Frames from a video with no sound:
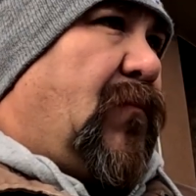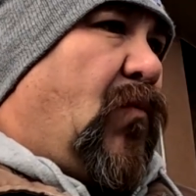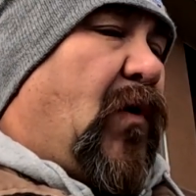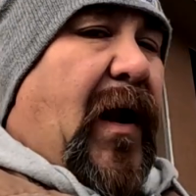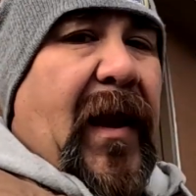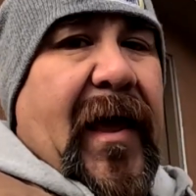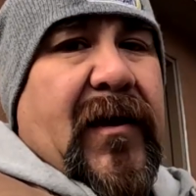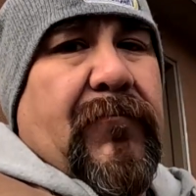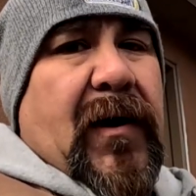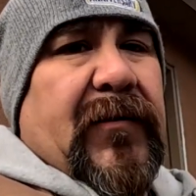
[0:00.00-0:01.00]
what I
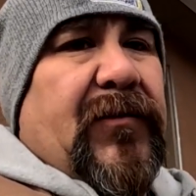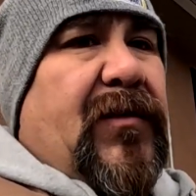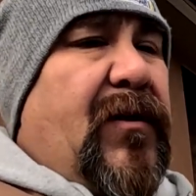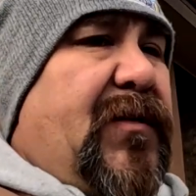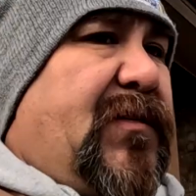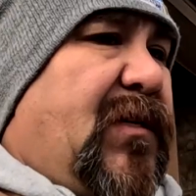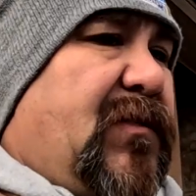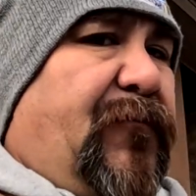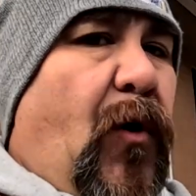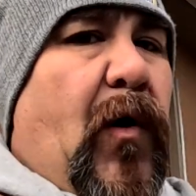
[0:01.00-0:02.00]
like about the
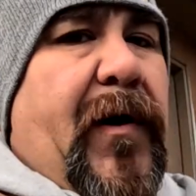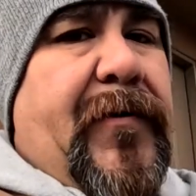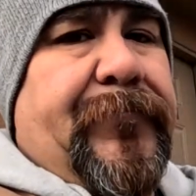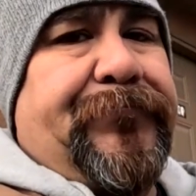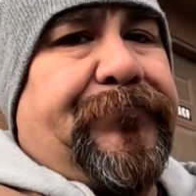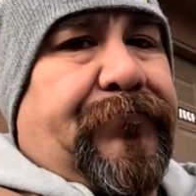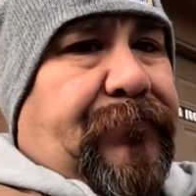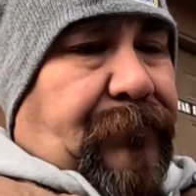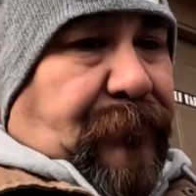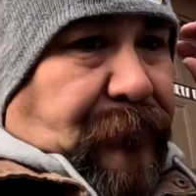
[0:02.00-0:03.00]
36 Ford
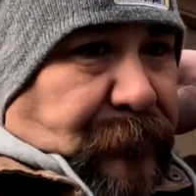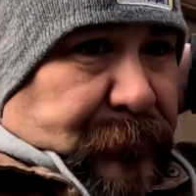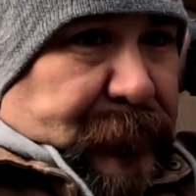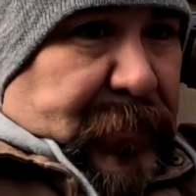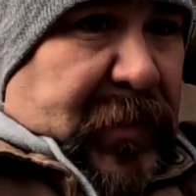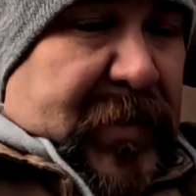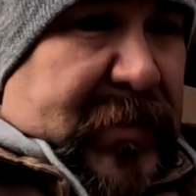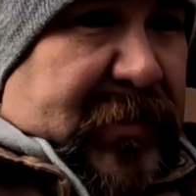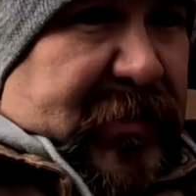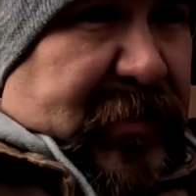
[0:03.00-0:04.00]
is